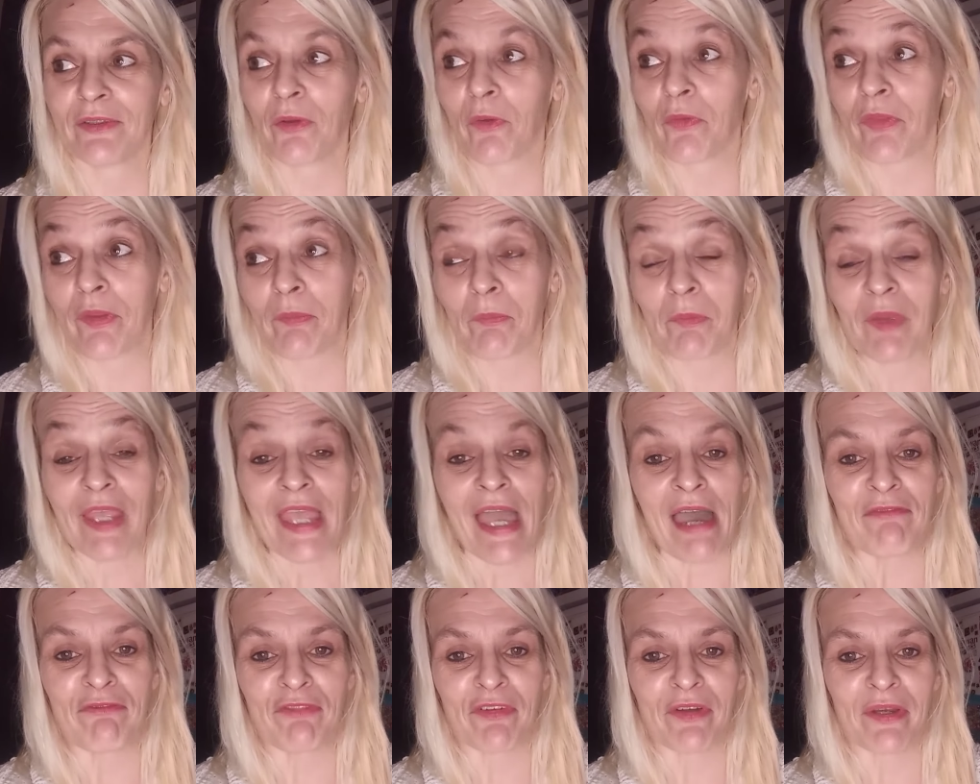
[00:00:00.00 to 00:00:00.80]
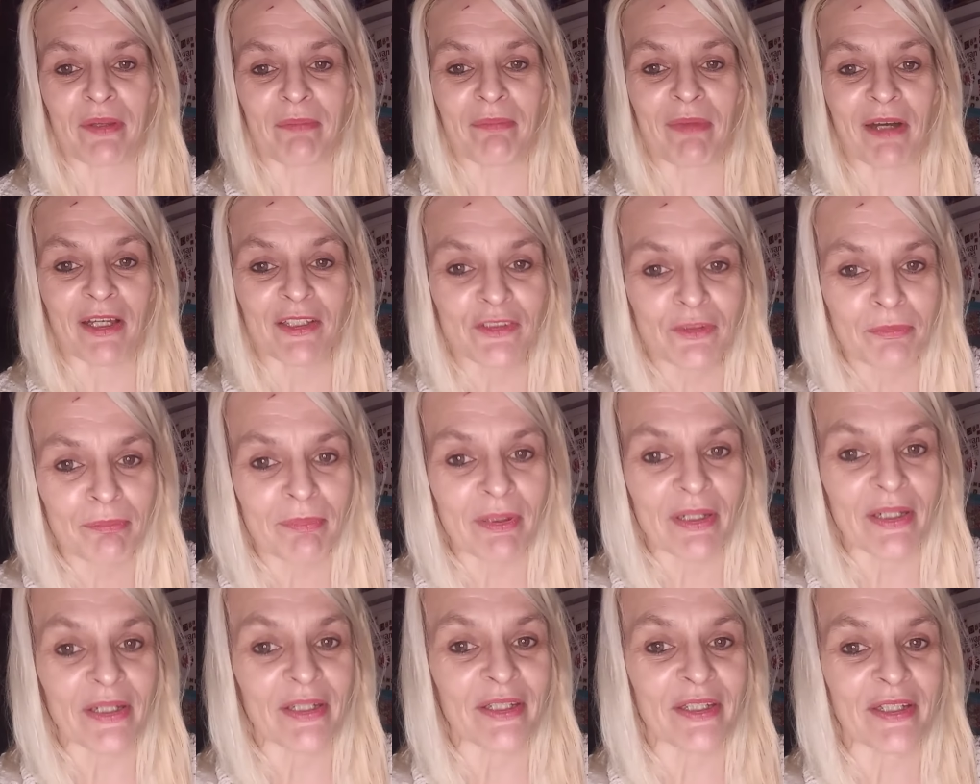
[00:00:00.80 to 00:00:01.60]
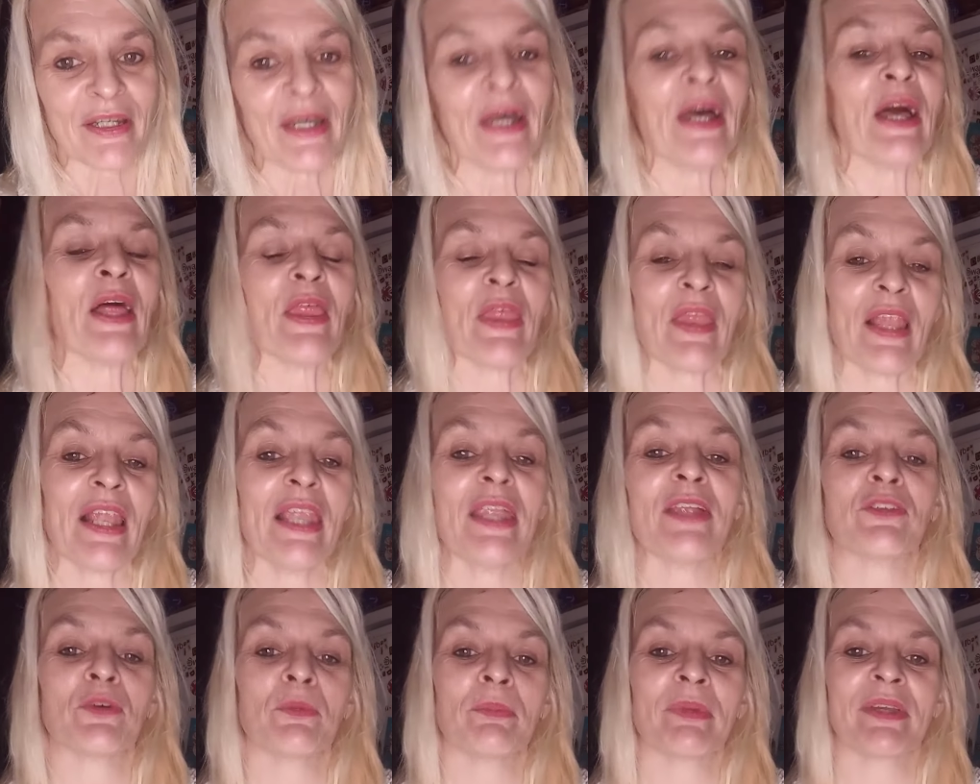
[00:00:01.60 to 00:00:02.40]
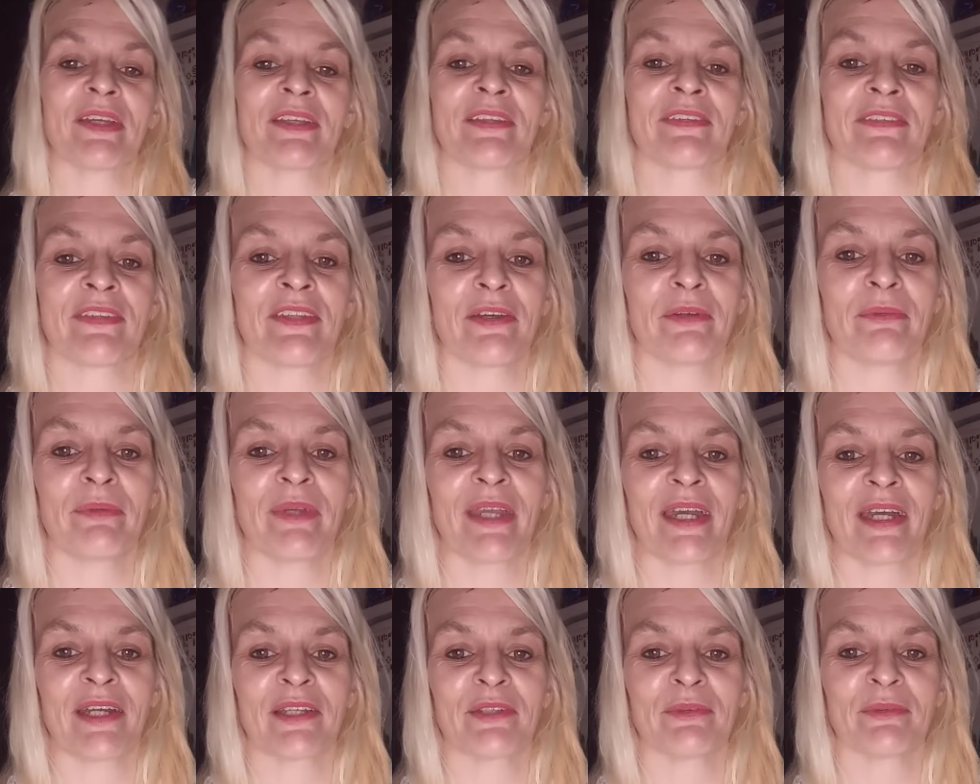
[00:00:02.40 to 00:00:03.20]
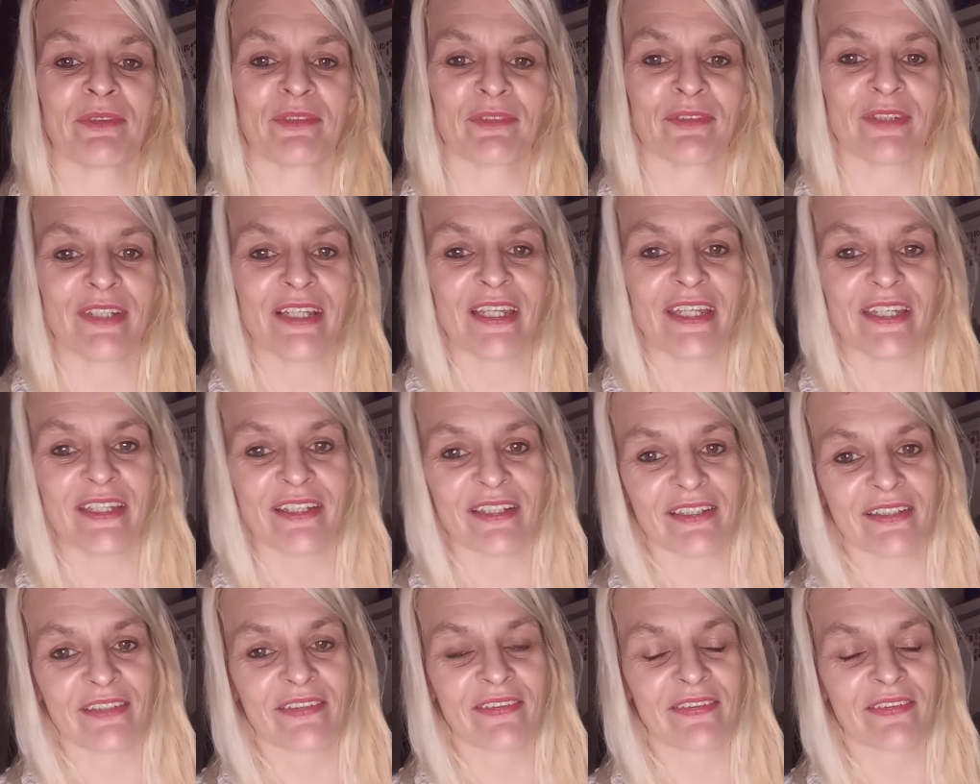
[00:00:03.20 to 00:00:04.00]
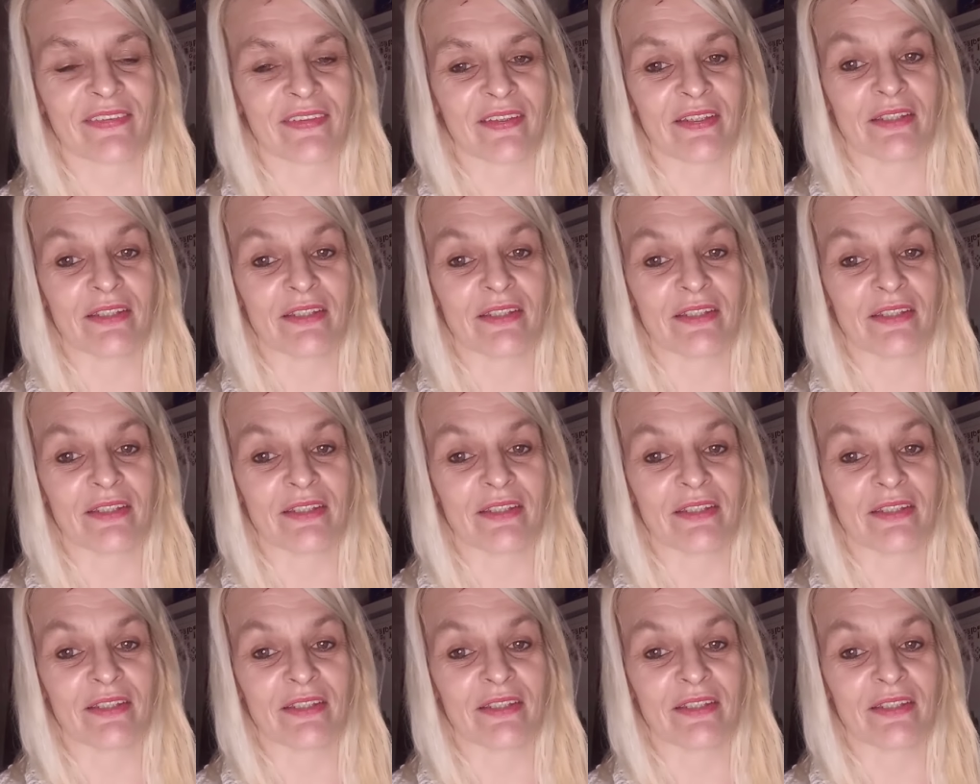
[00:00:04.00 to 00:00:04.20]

Not that we had very much, but the little bit of snow we had was really nice,